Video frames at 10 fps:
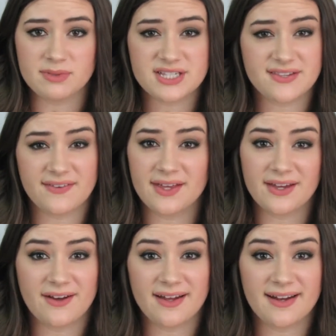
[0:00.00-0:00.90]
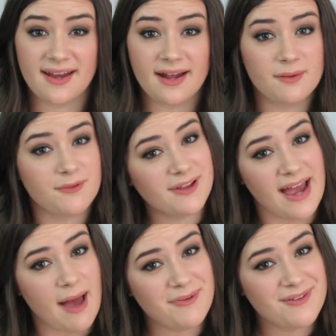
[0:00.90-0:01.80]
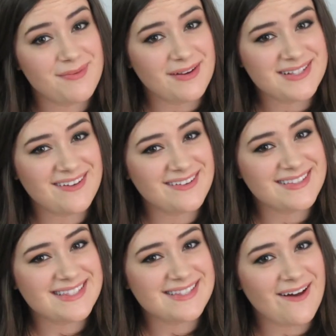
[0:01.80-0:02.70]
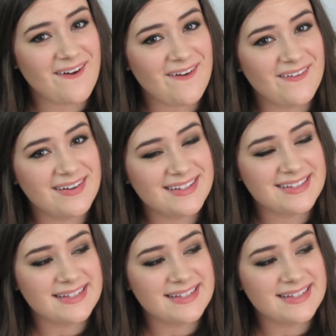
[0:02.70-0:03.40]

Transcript: just feeling good, and I'm really happy with my results. So